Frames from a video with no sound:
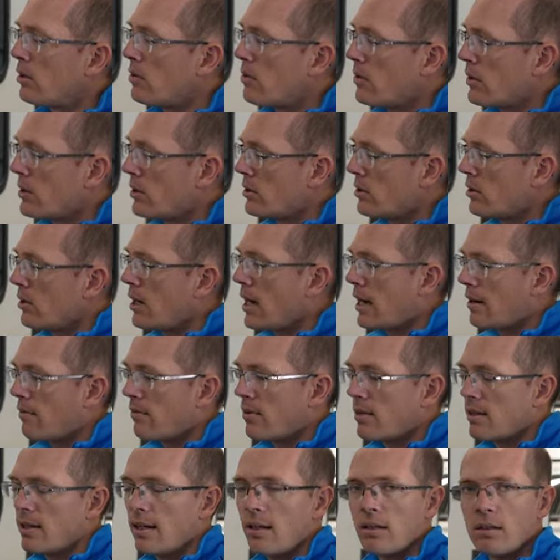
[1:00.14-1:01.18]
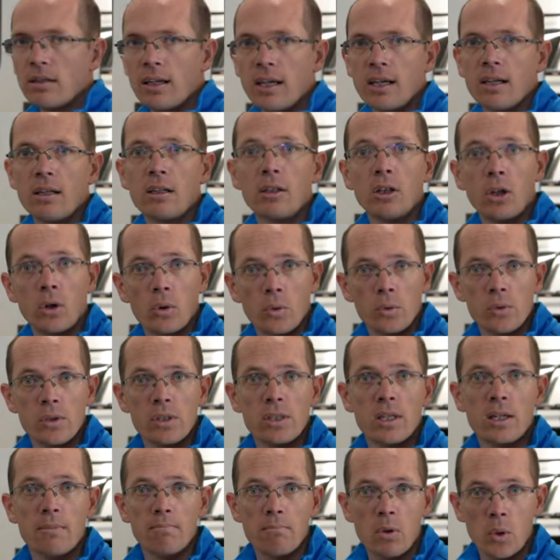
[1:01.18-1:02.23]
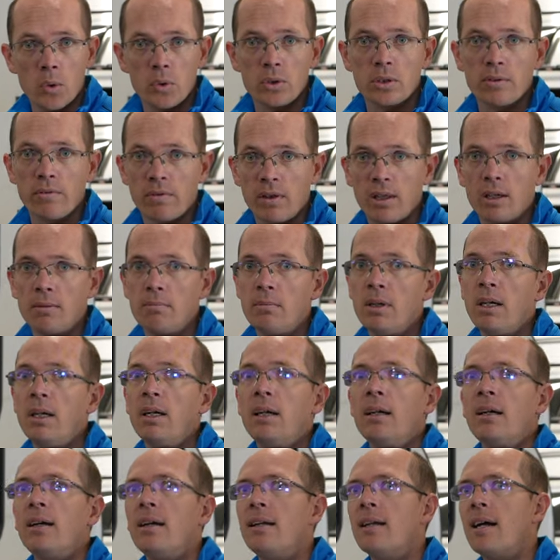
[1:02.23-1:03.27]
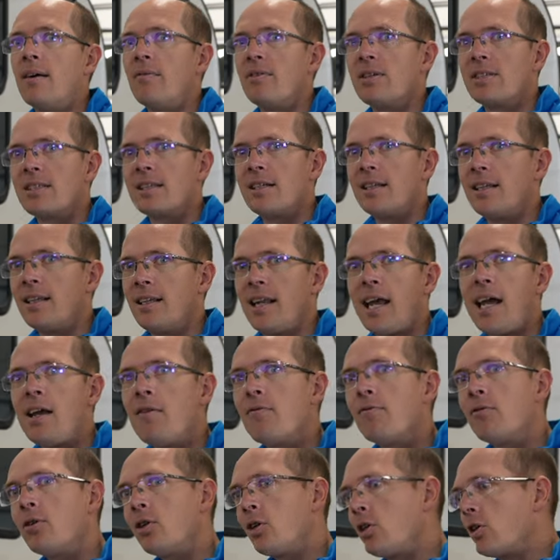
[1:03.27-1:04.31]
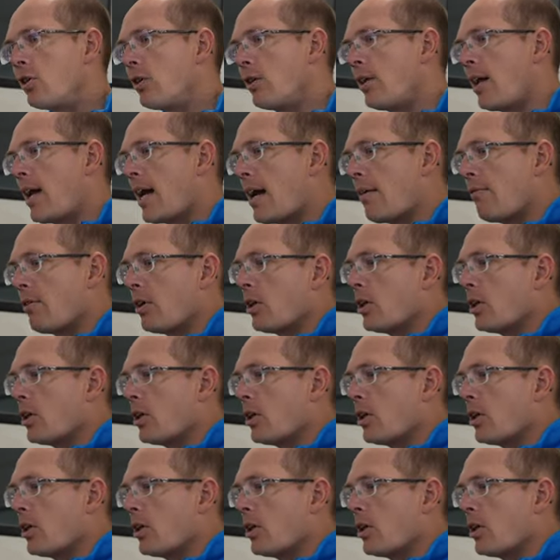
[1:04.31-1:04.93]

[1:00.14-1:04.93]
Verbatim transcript: going to have the tailgate closed on most of them. And obviously in an eight foot, you're gonna have it